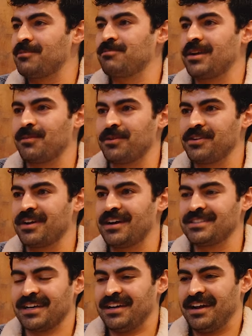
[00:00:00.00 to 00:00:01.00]
and met up with you
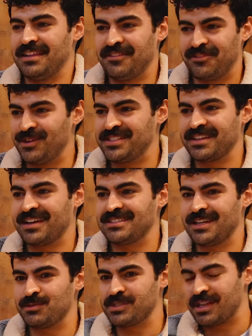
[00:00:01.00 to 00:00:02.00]
guys, and the first thing I
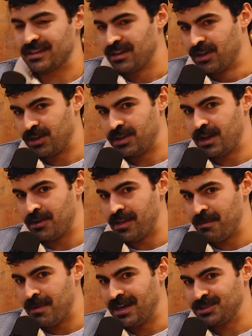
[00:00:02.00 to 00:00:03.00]
said was like, "Get out of
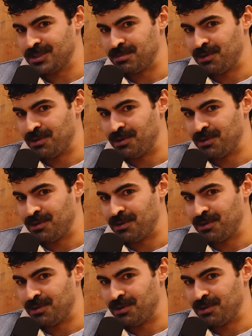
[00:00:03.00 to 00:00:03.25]
that master's